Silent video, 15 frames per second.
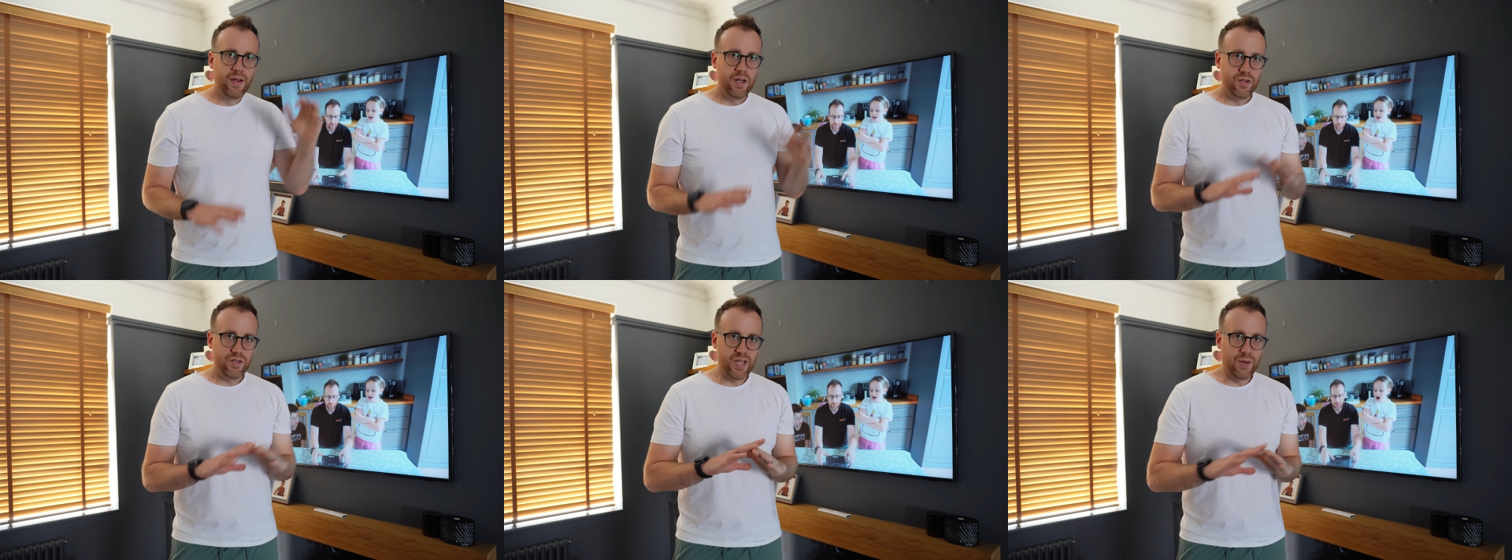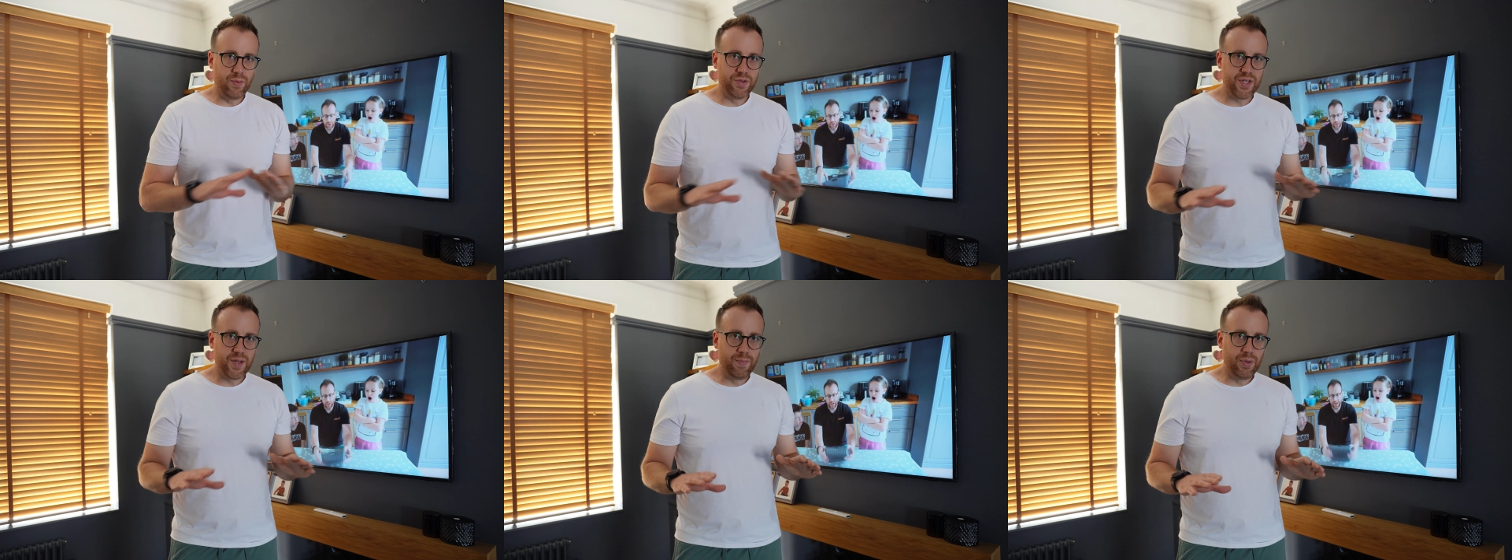So that
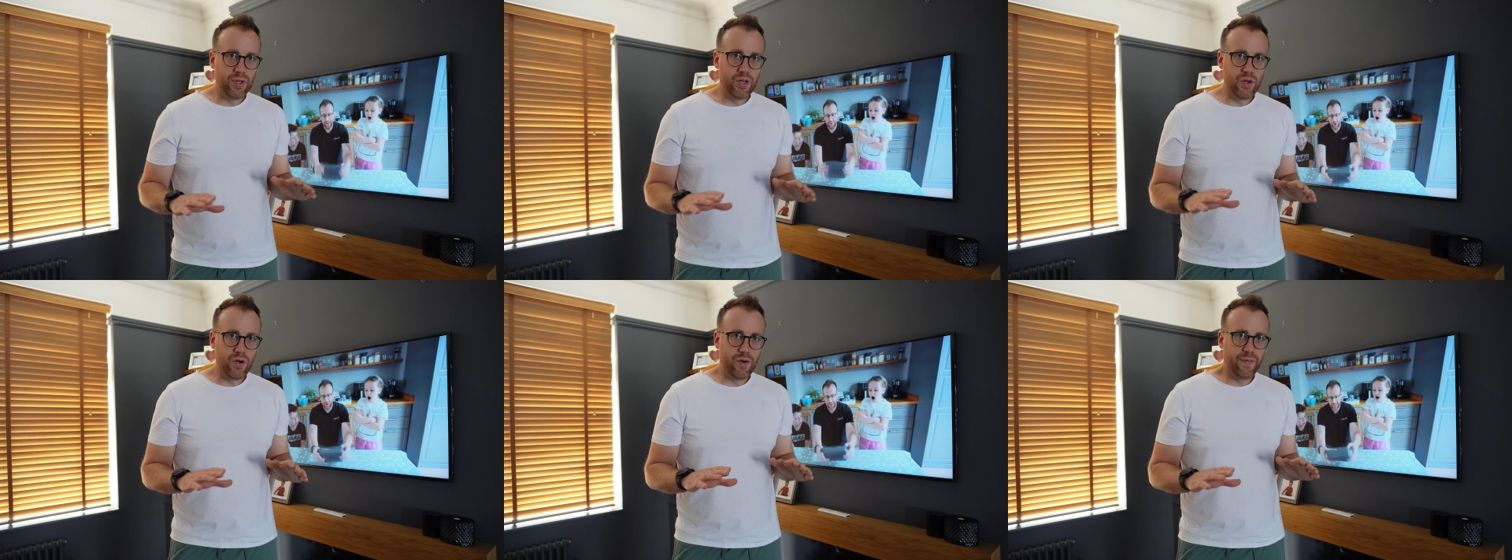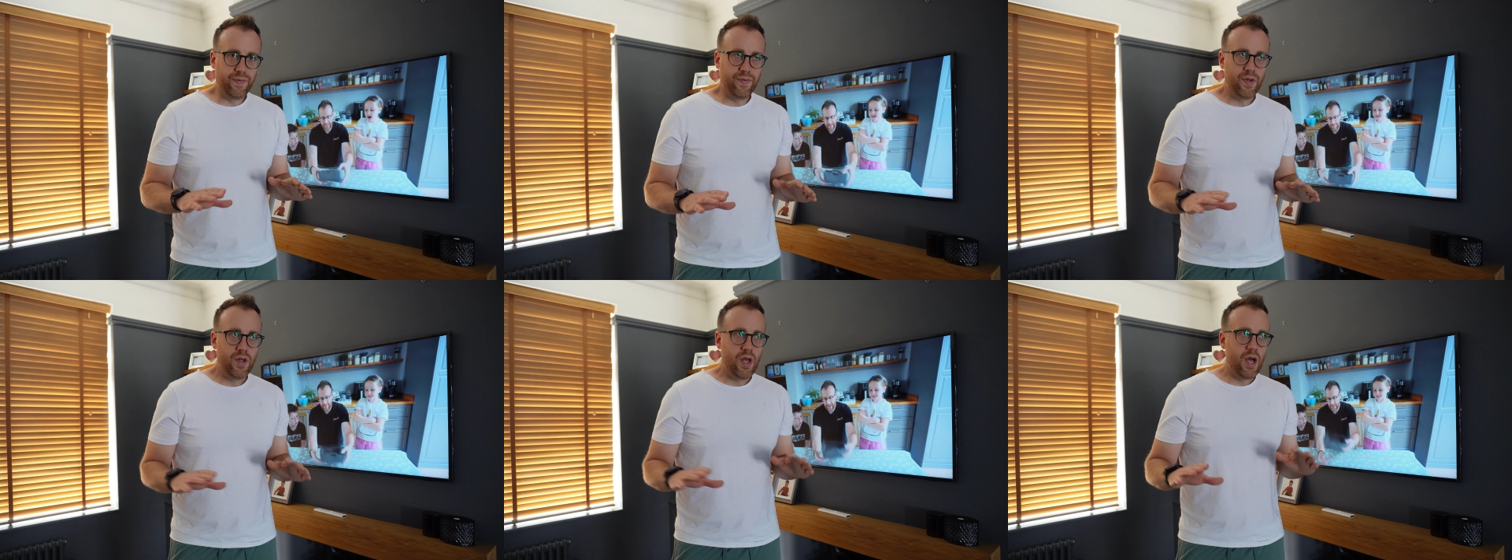was simple
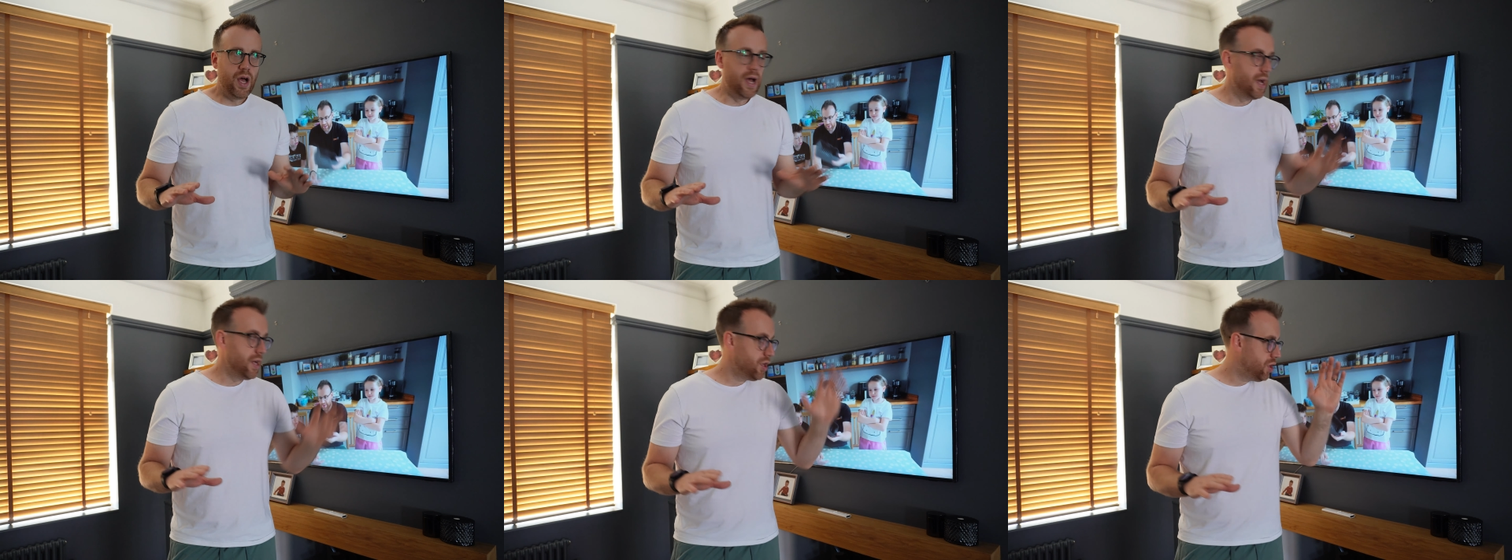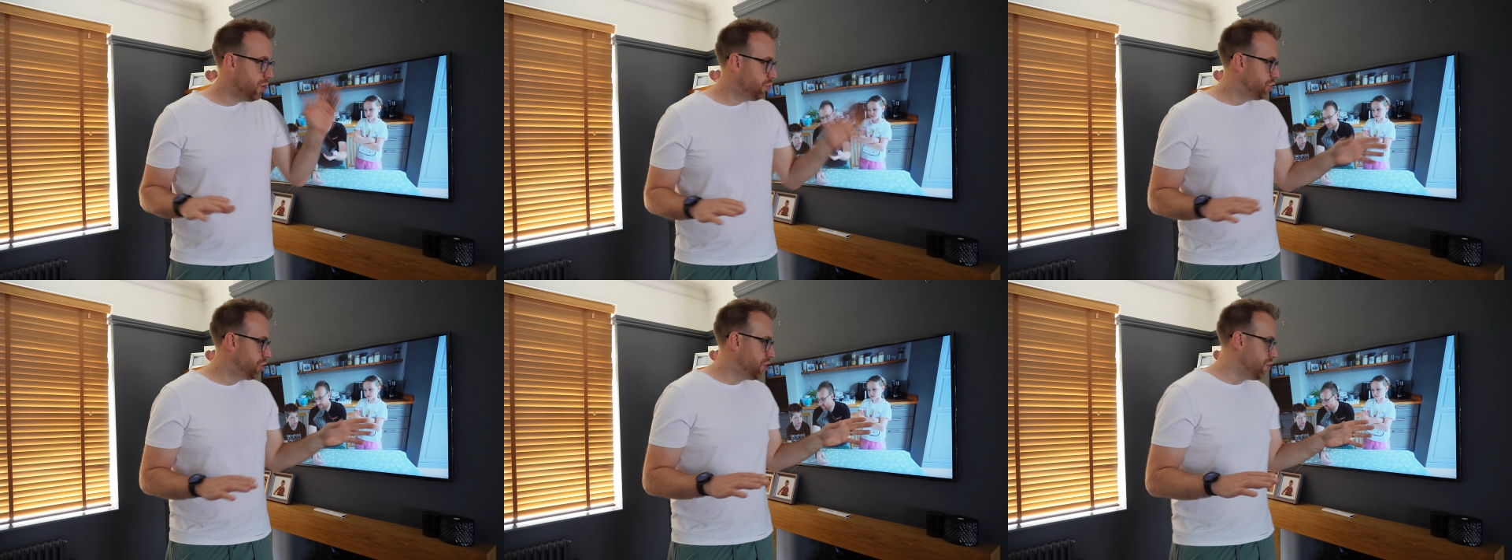enough.
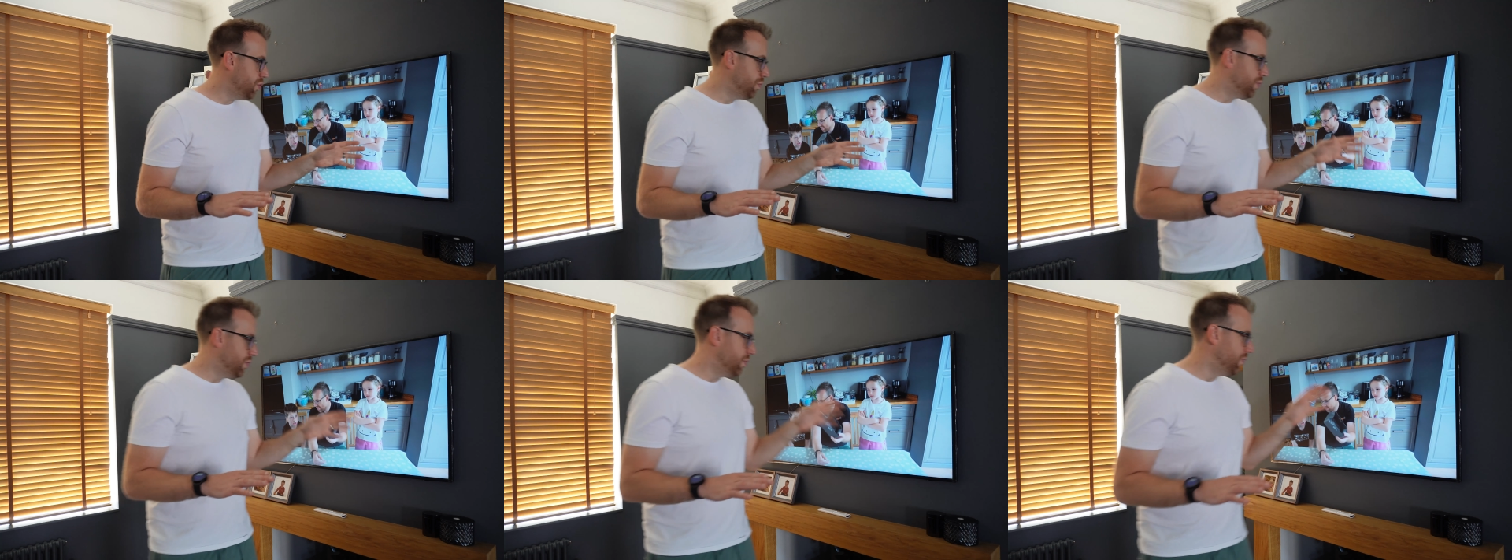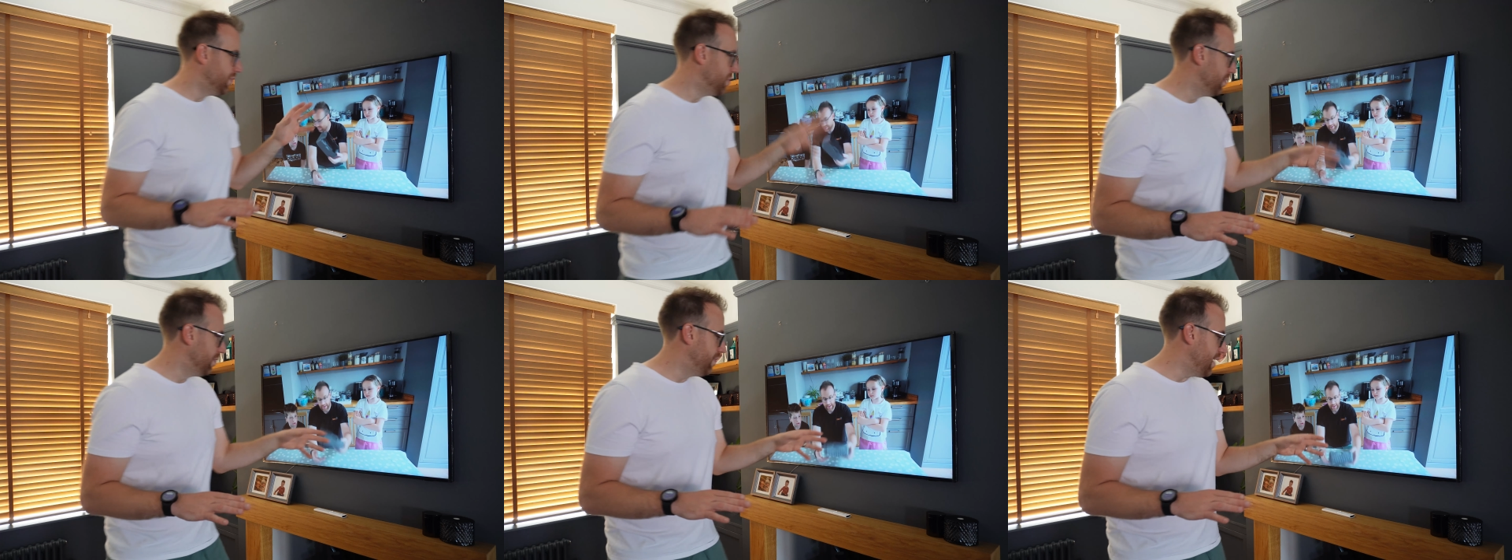YouTube, we've
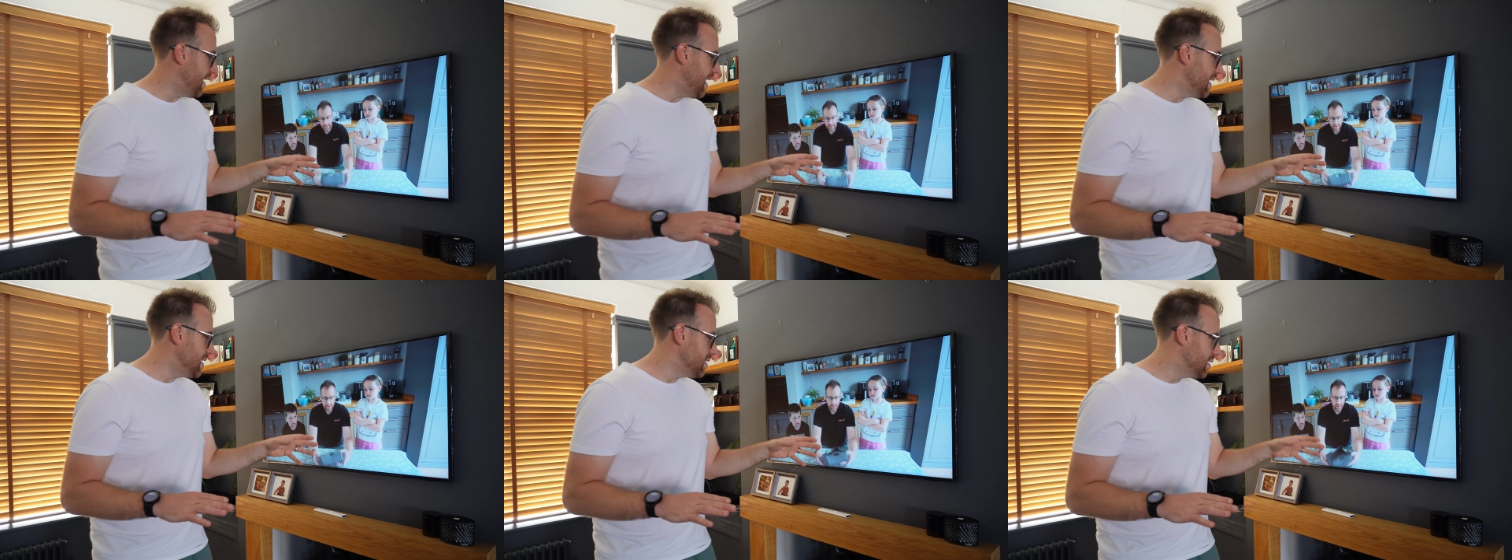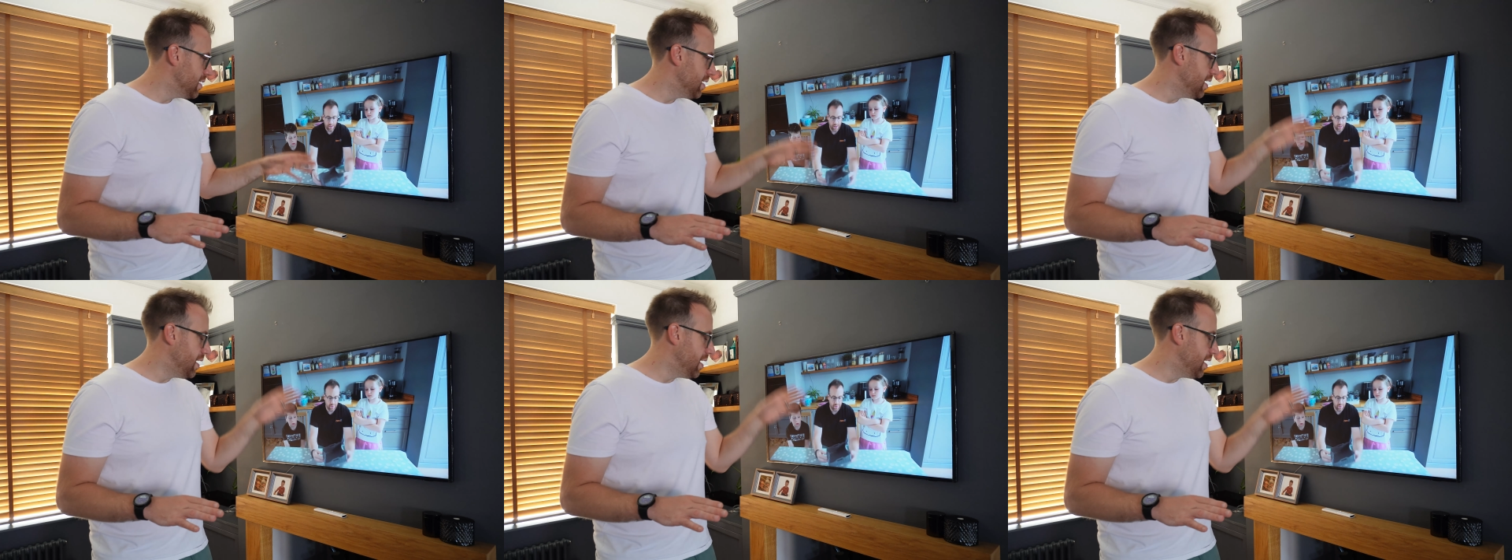done fine.